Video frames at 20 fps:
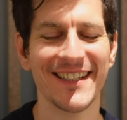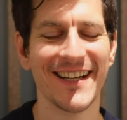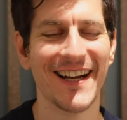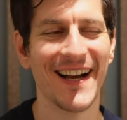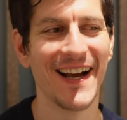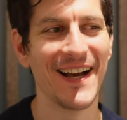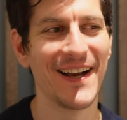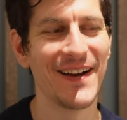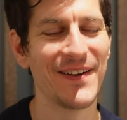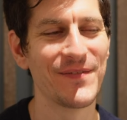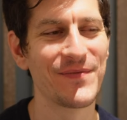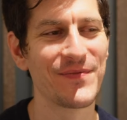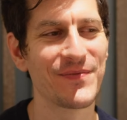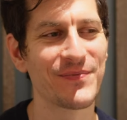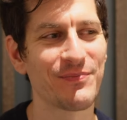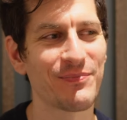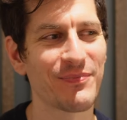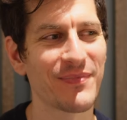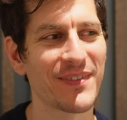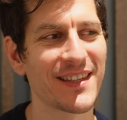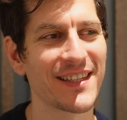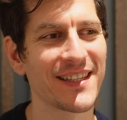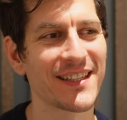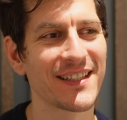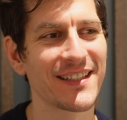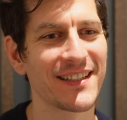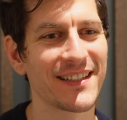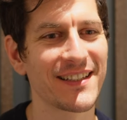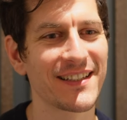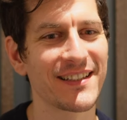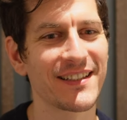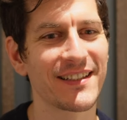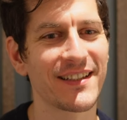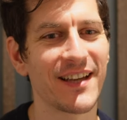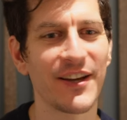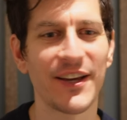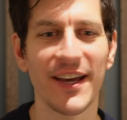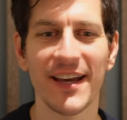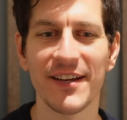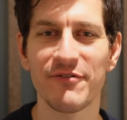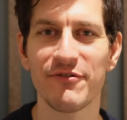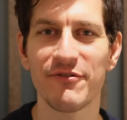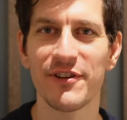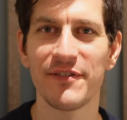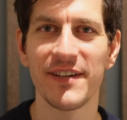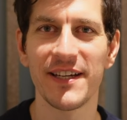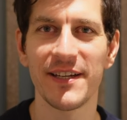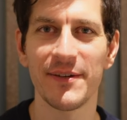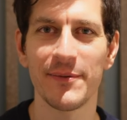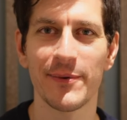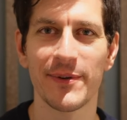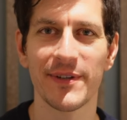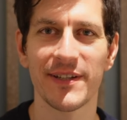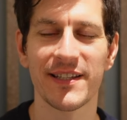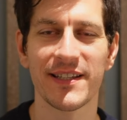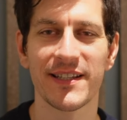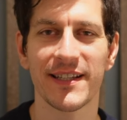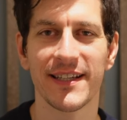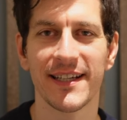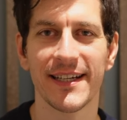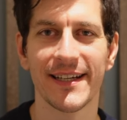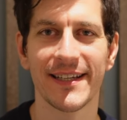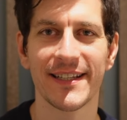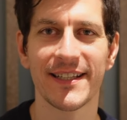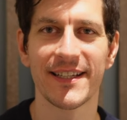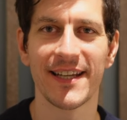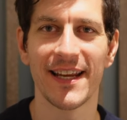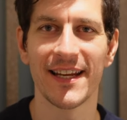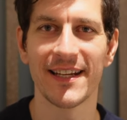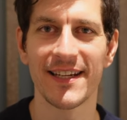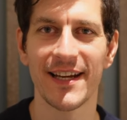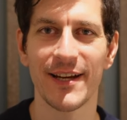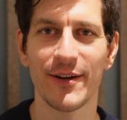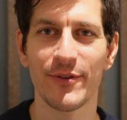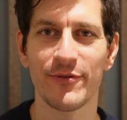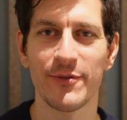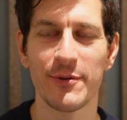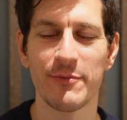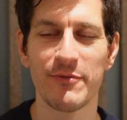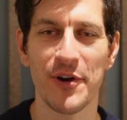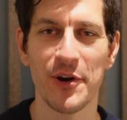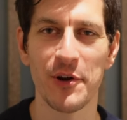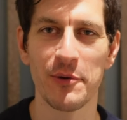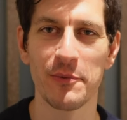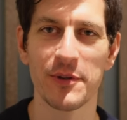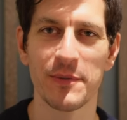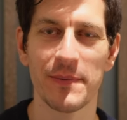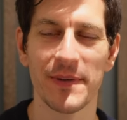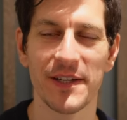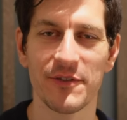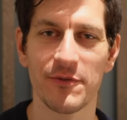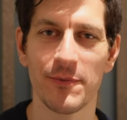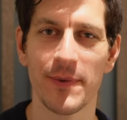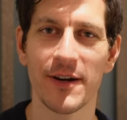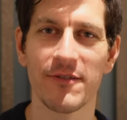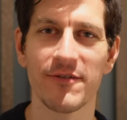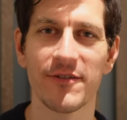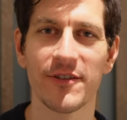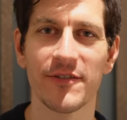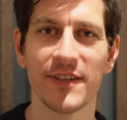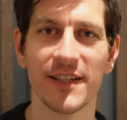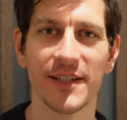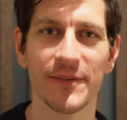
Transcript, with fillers: Um, okay, Groovy. What's uh, stand out from a programming perspective about Groovy?